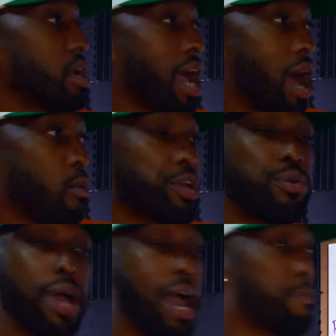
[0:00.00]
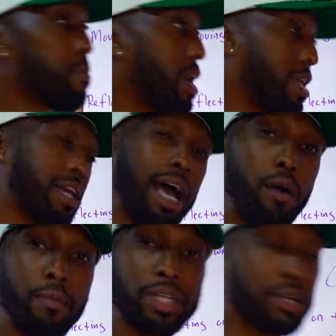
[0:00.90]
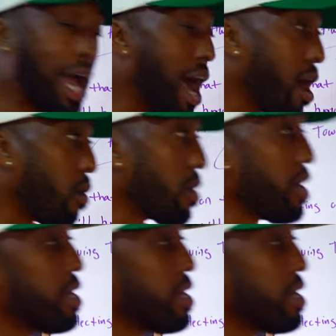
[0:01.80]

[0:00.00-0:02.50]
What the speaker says: how were you happy? How